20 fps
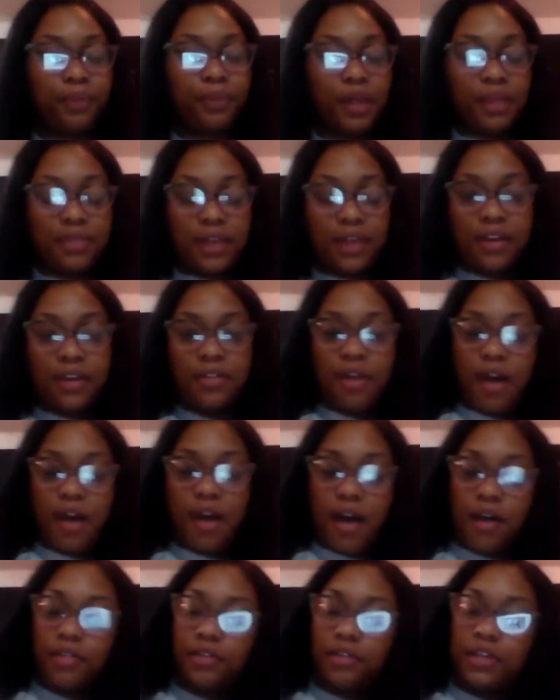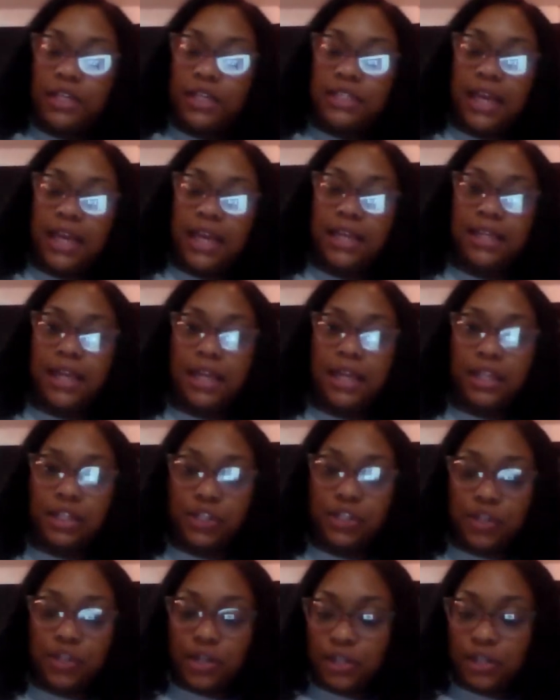They are the authors and the
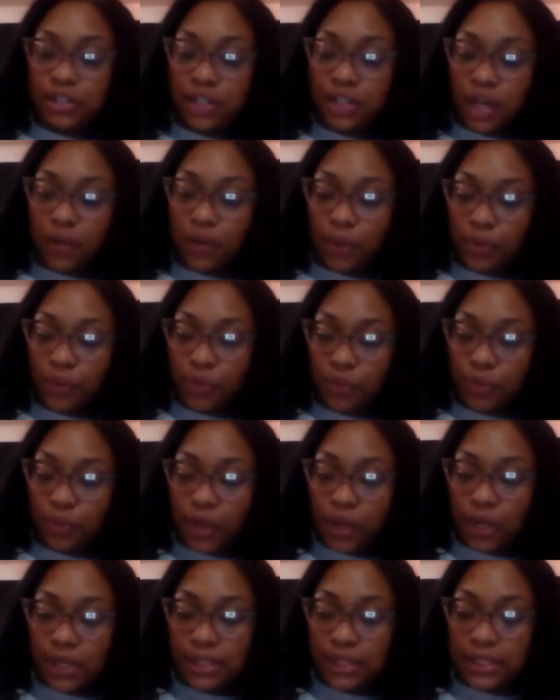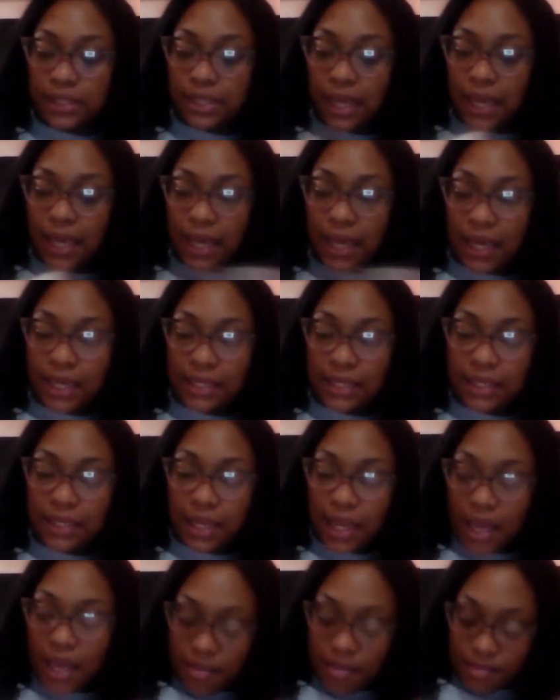illustrators. They wrote the words and
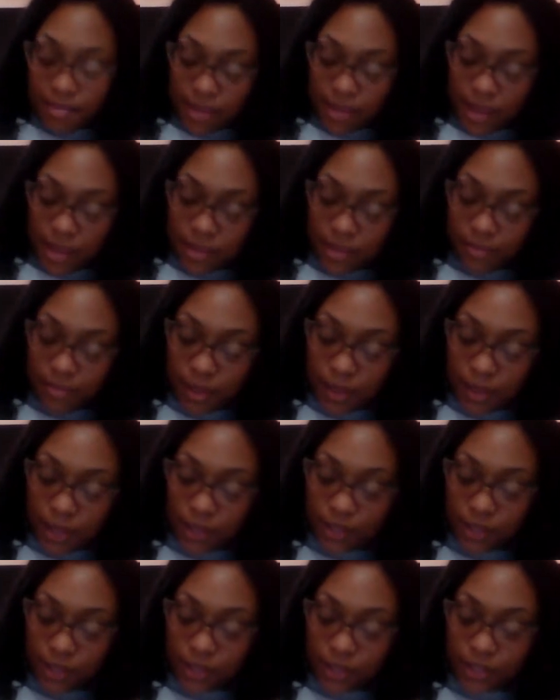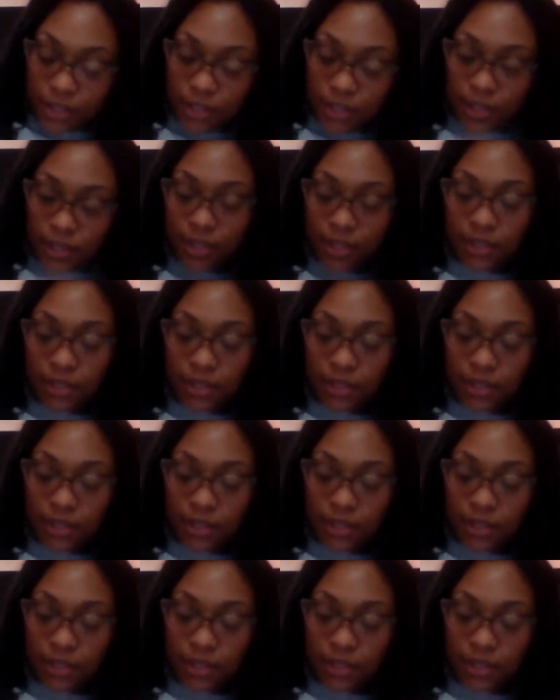made the pictures.